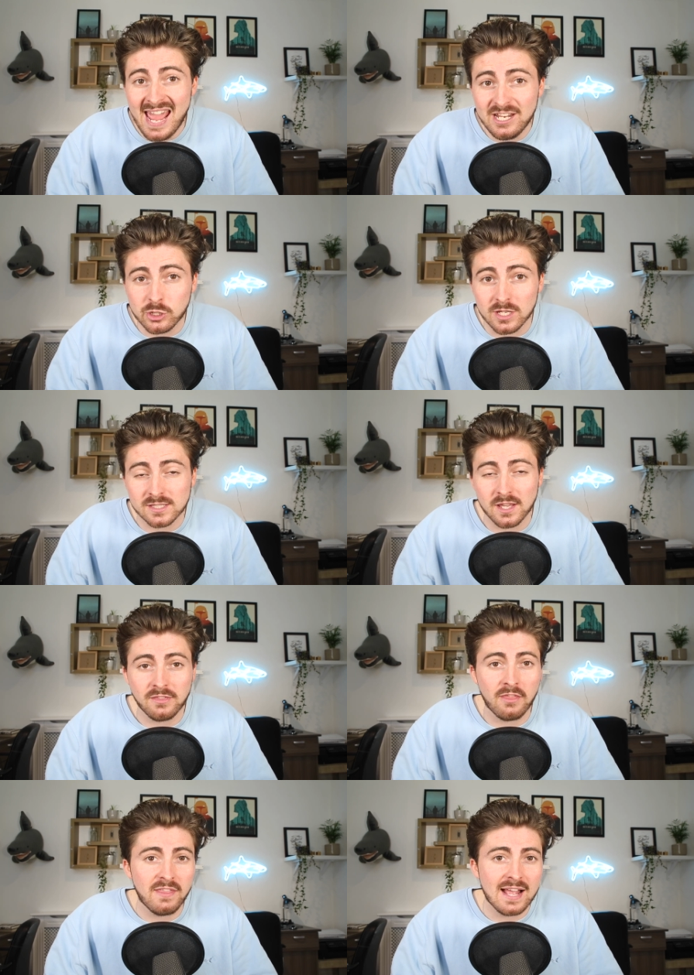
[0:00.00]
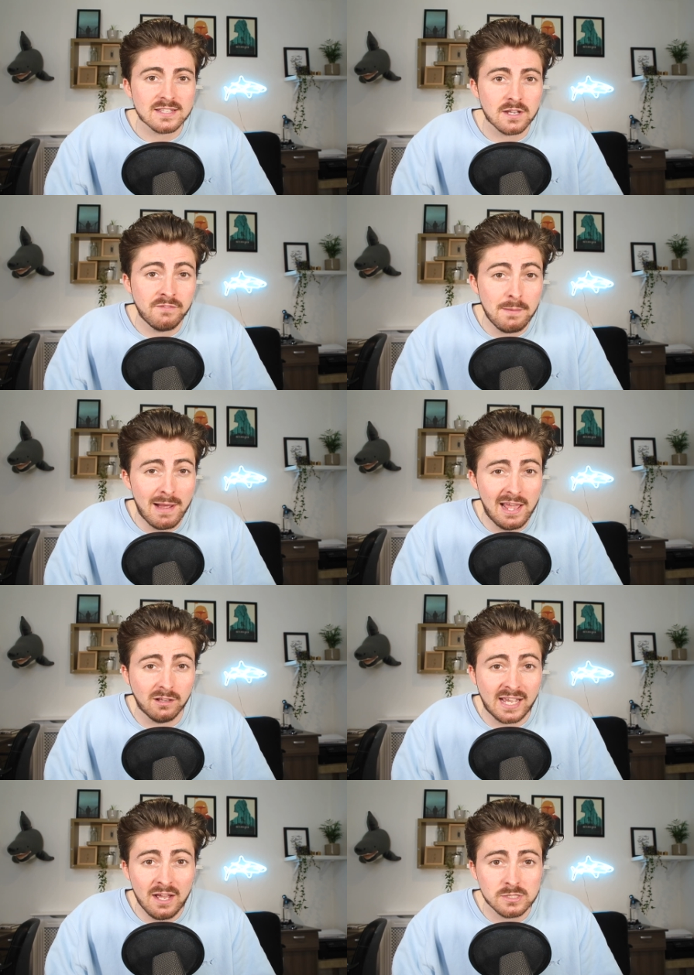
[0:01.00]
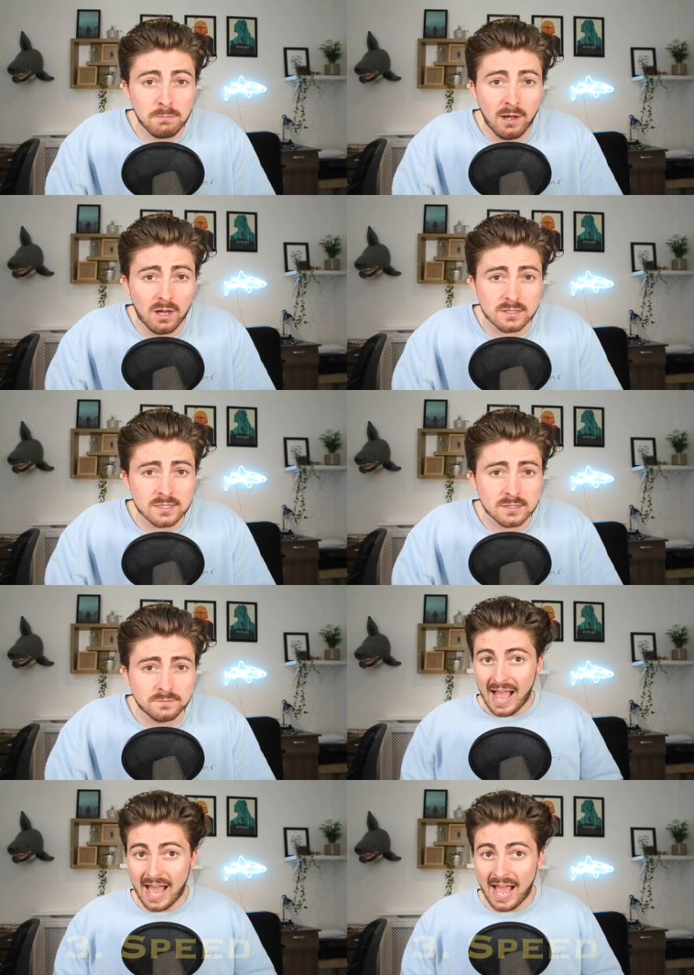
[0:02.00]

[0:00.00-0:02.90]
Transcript: ages than that of their male counterparts.